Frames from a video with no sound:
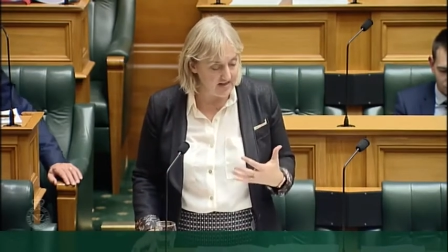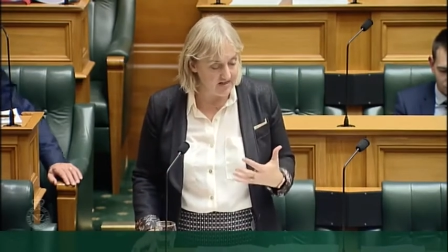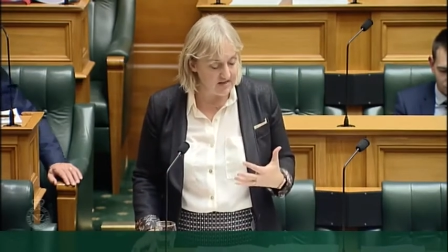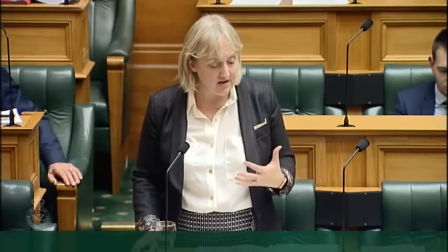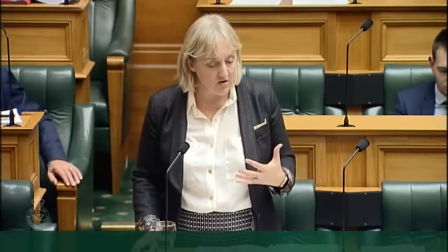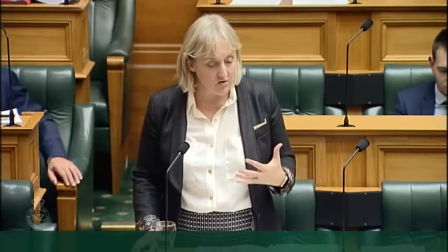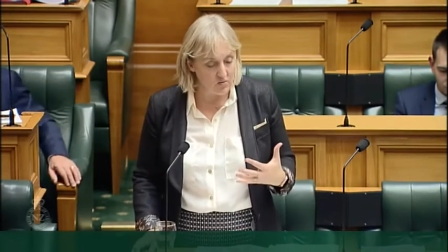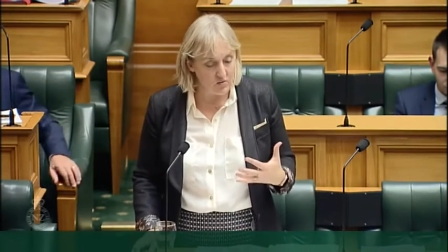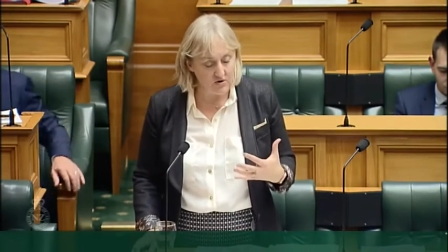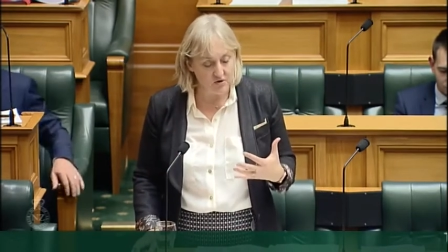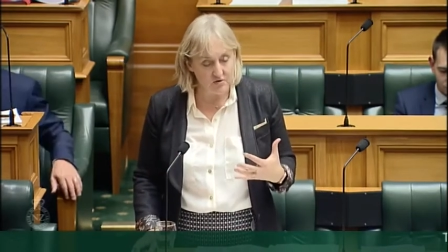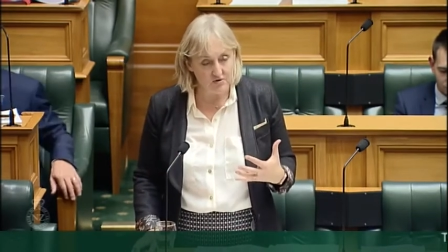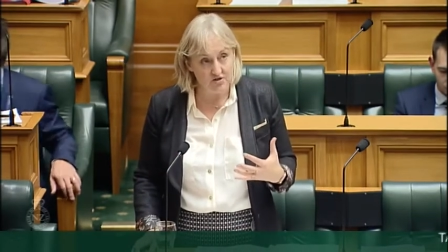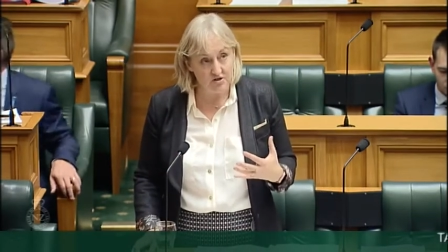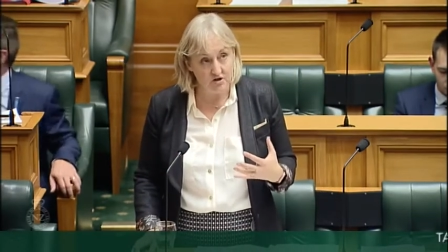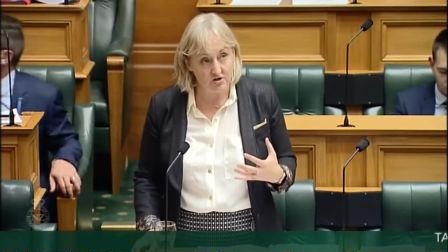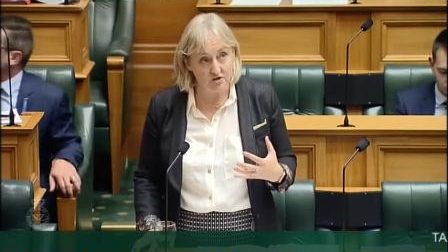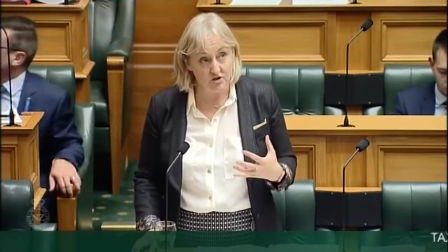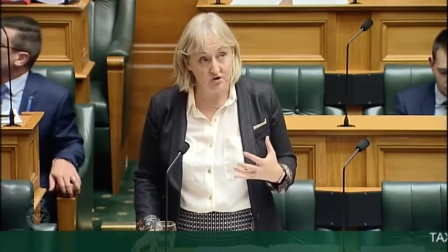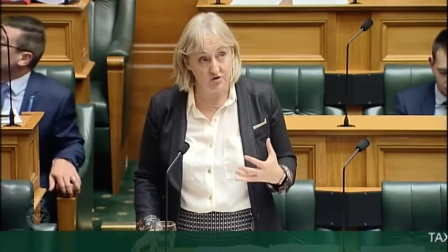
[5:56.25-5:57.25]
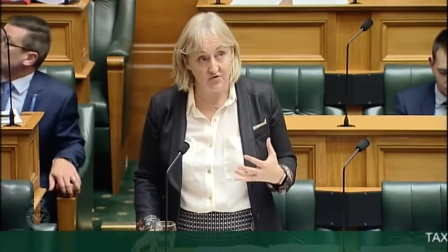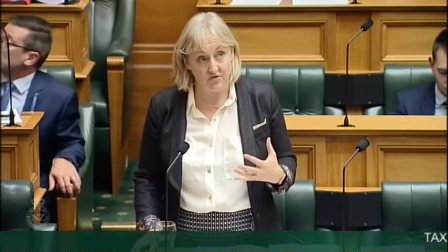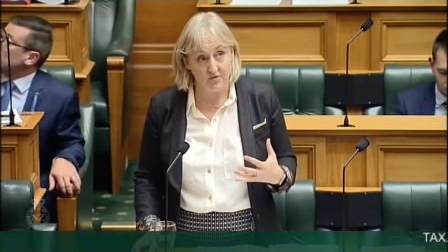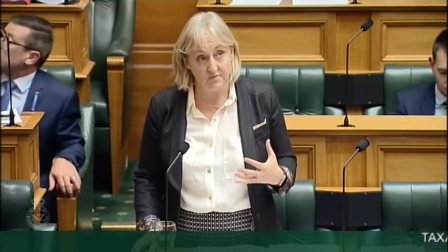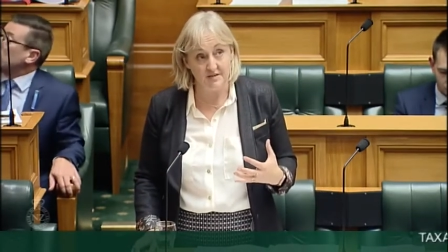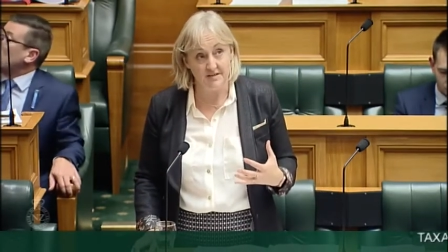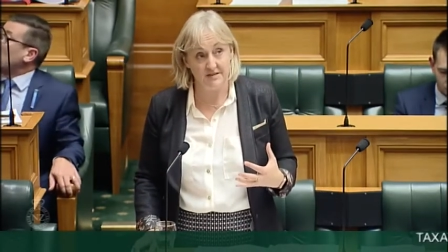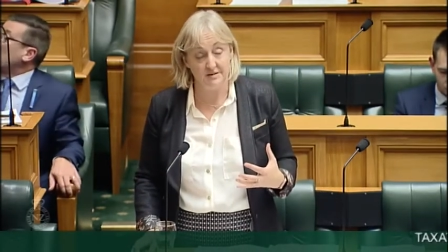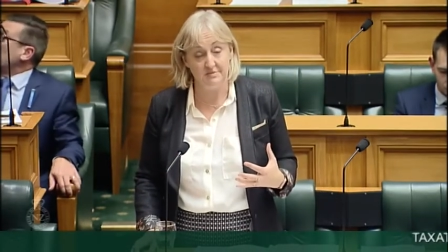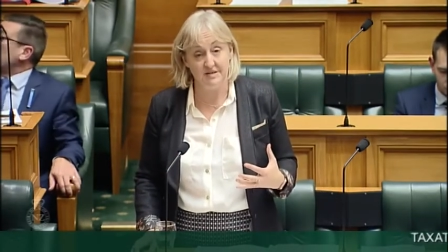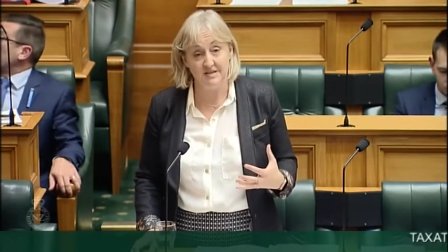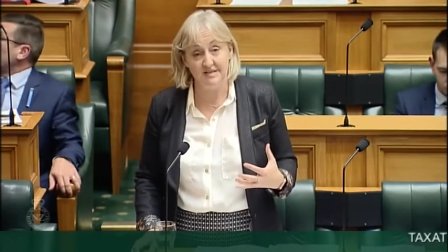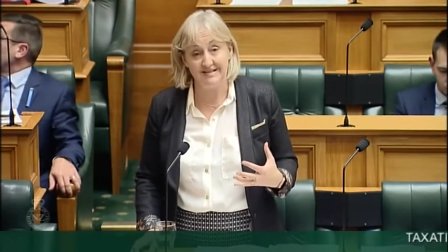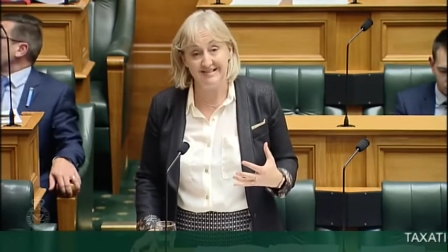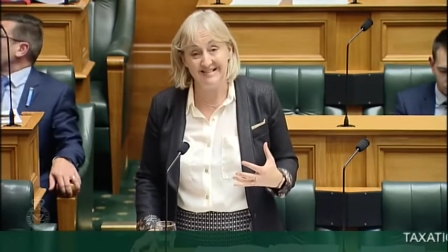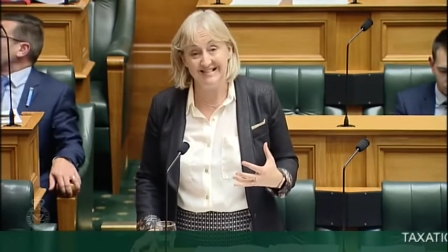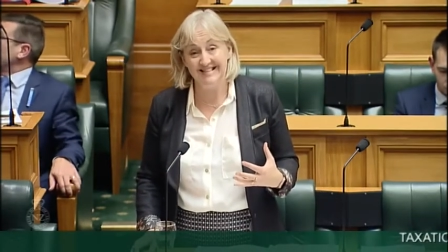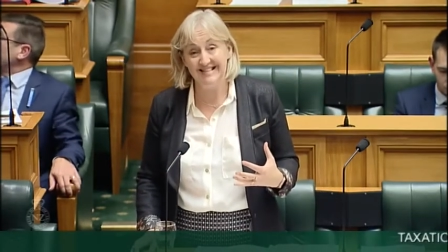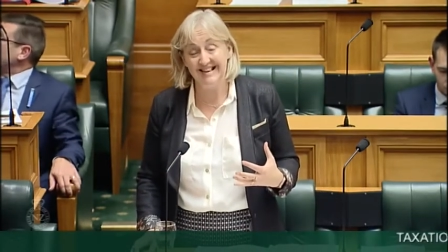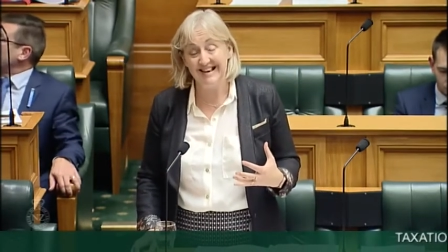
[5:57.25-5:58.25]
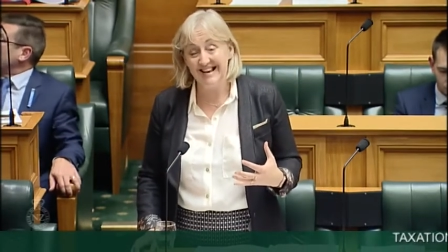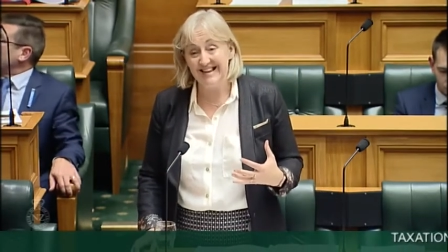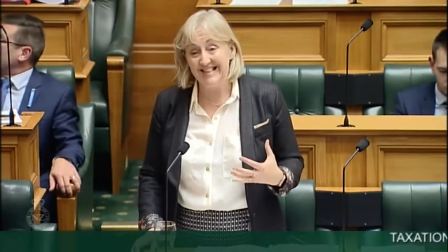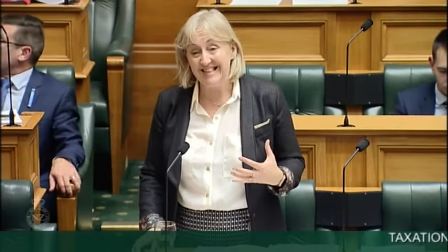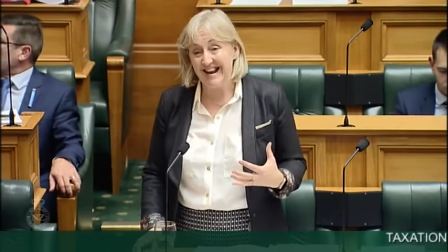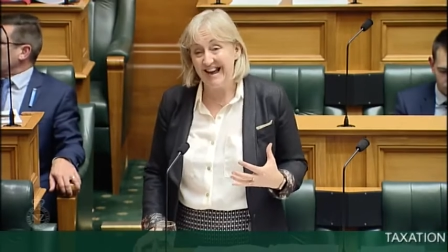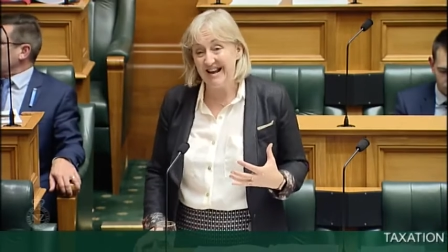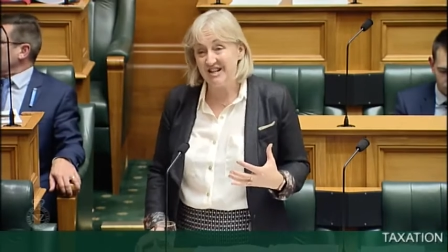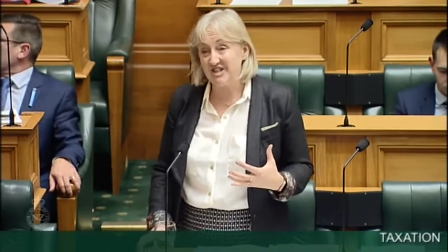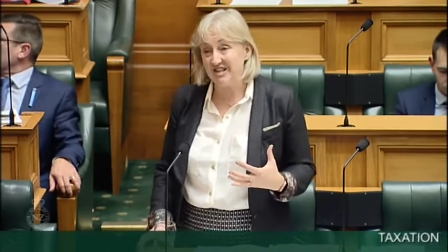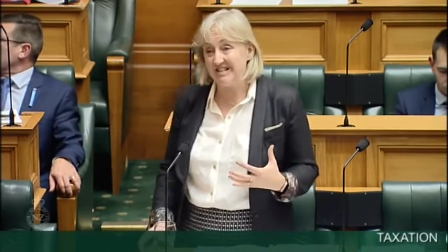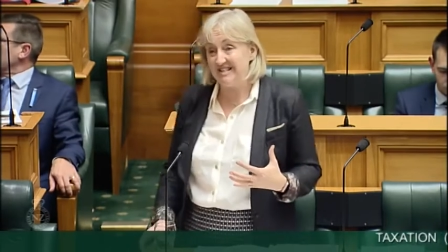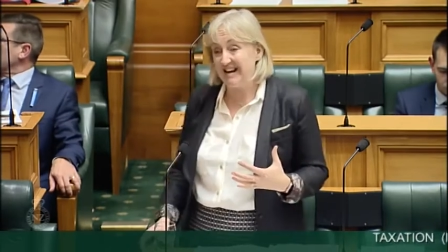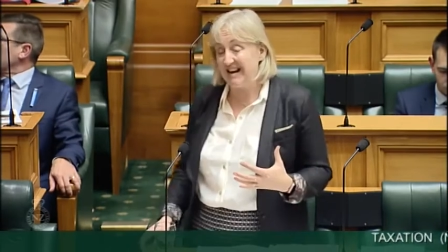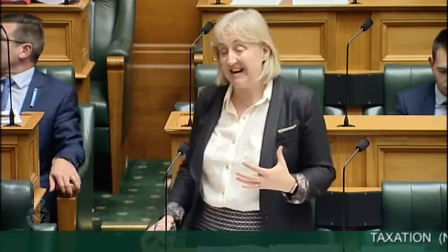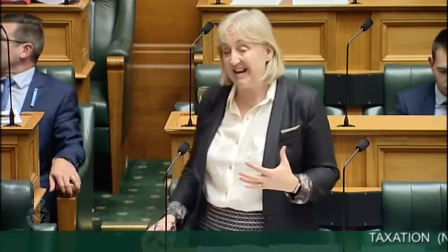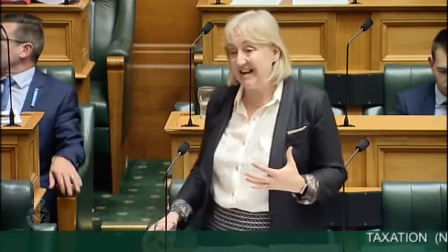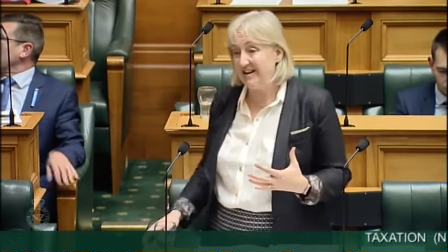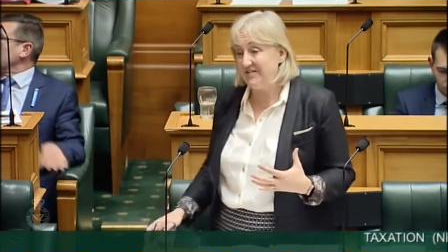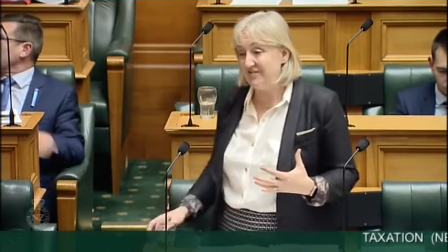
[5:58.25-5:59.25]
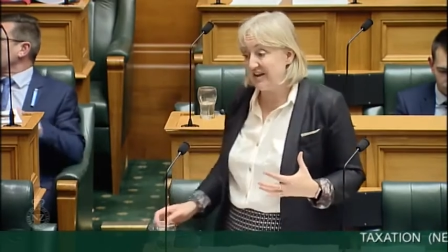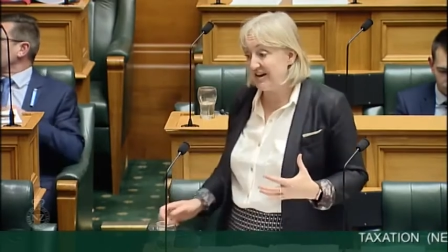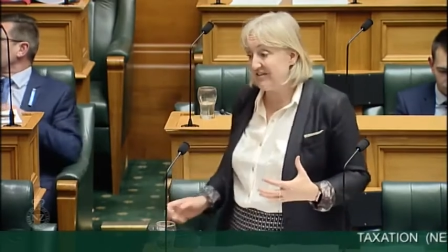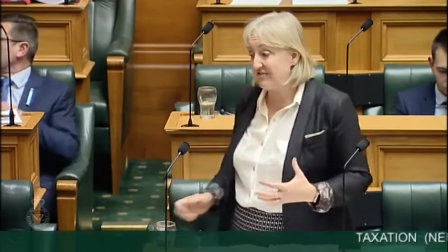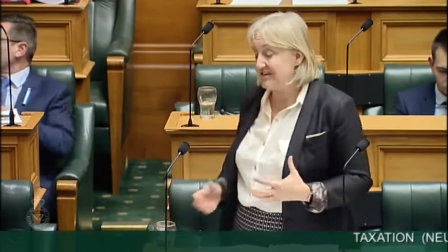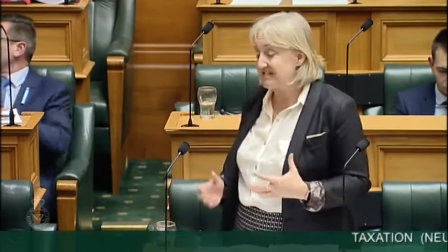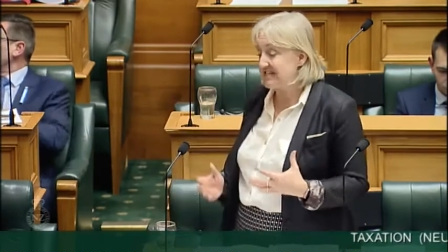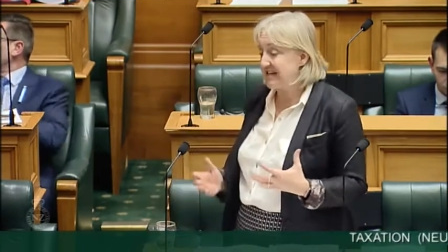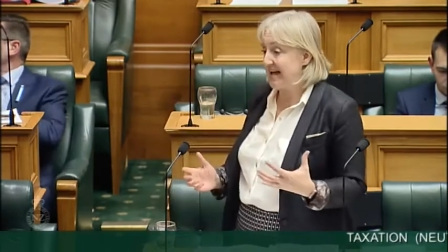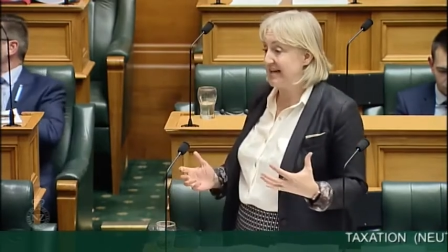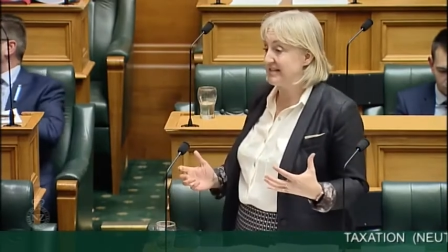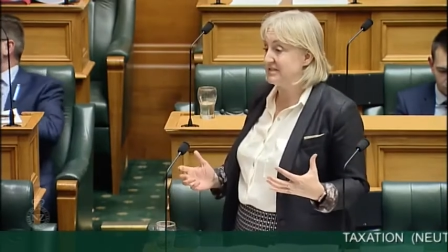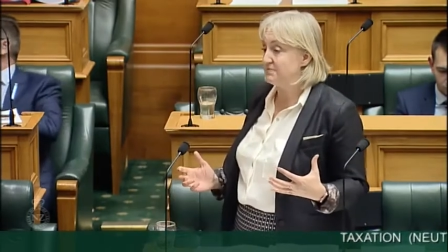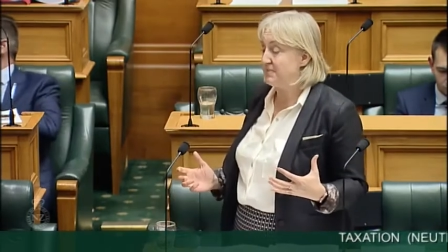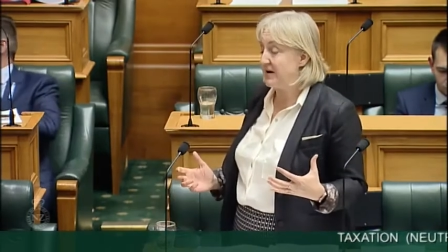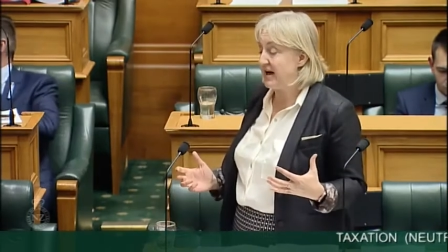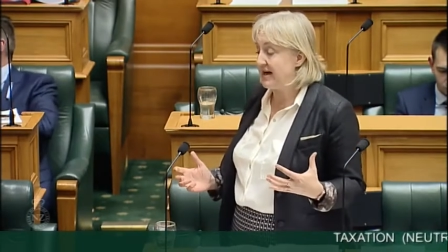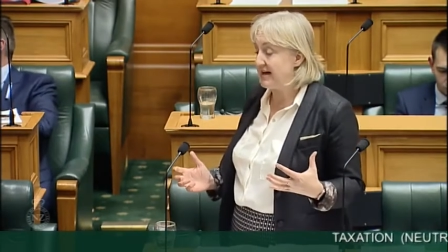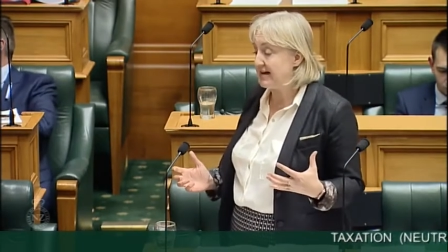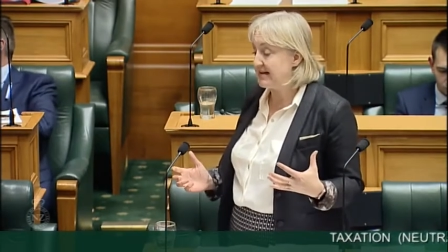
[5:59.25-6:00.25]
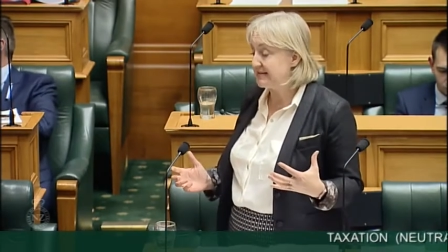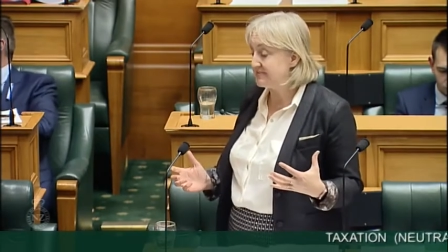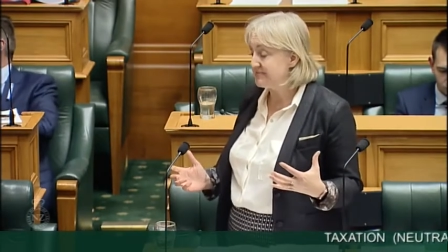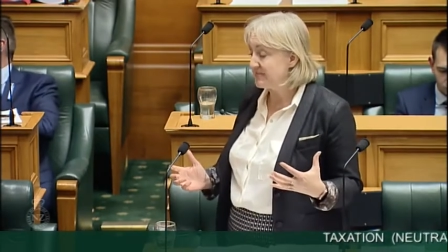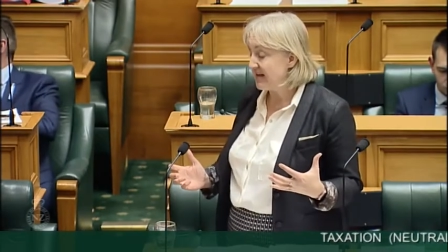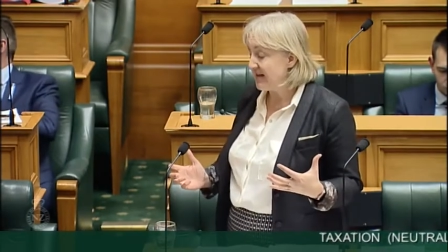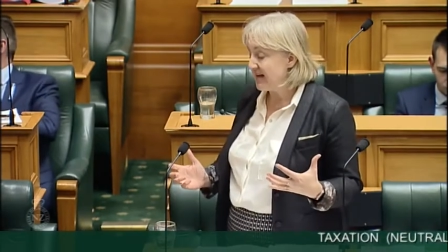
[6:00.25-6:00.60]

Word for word: though, we also took from the submitters that actually to leave every taxpayer